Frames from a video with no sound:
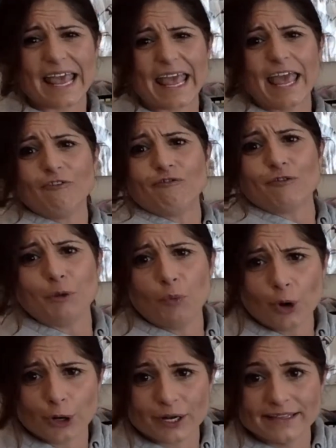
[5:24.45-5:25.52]
every
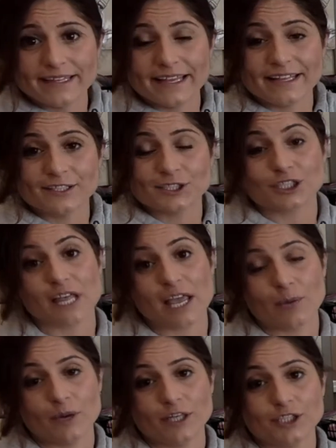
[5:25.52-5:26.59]
word in the English
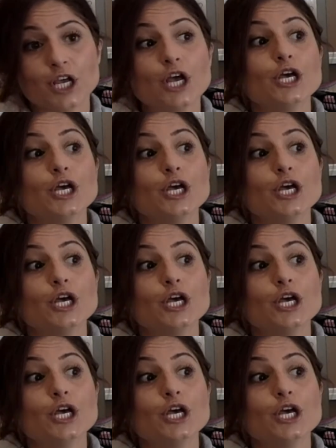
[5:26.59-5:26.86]
language.